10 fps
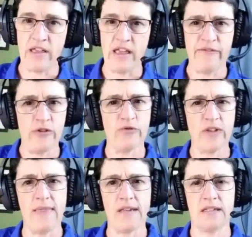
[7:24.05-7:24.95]
if you've
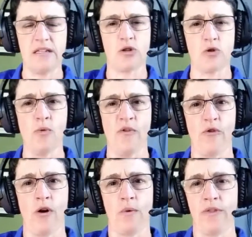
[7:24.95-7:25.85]
done this in school
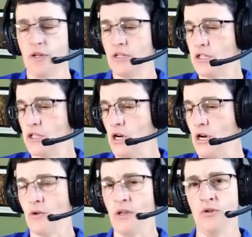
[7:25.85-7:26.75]
before with your
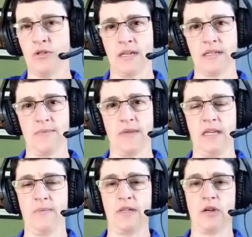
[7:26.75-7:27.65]
teacher using some of the
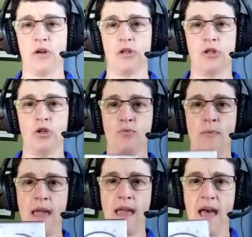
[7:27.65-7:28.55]
neat materials, you
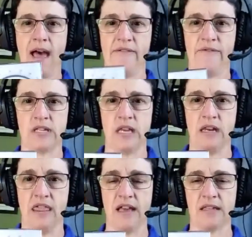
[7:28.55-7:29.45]
may have seen
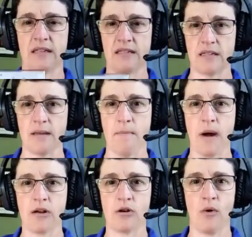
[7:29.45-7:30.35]
this. This is a
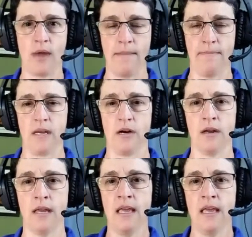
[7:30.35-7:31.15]
microamp meter.